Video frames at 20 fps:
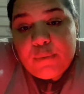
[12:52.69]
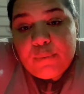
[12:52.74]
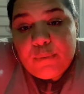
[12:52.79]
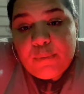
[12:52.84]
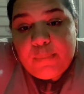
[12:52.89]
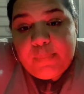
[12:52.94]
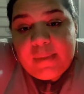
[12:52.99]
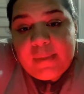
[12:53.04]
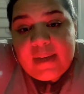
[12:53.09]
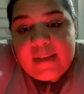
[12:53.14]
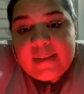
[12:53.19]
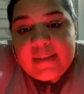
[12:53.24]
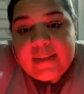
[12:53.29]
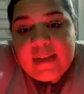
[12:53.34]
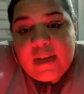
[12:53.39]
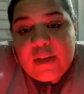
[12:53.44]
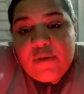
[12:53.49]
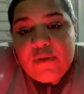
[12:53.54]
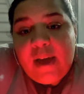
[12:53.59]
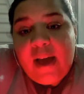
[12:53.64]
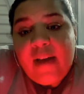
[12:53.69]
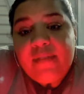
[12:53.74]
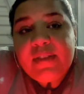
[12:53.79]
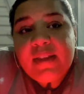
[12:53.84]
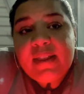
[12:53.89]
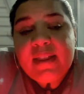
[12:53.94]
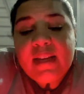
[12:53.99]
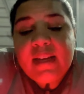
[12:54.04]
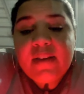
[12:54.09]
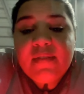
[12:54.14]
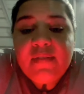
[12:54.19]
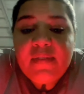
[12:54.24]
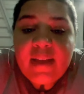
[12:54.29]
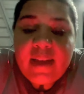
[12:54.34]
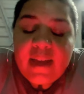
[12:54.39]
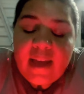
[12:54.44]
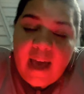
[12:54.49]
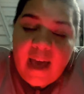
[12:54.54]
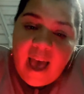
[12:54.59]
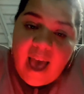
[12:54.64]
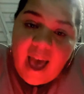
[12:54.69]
group, they say you have to think of it